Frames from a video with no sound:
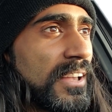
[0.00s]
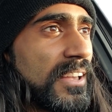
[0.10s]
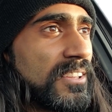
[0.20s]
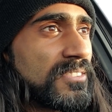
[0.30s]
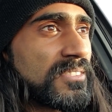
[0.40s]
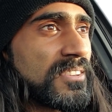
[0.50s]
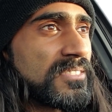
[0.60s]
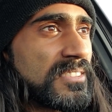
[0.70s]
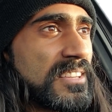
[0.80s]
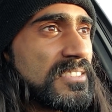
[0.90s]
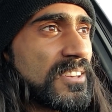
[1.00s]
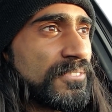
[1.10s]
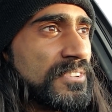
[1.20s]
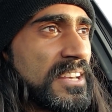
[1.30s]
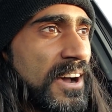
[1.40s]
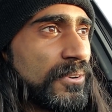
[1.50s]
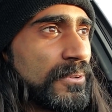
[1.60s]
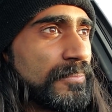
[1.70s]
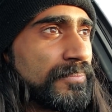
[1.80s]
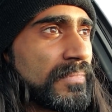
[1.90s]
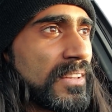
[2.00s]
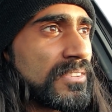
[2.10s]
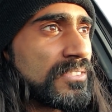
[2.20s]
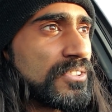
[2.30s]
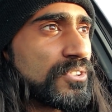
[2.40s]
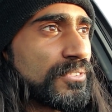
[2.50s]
is seeds of doubt, seeds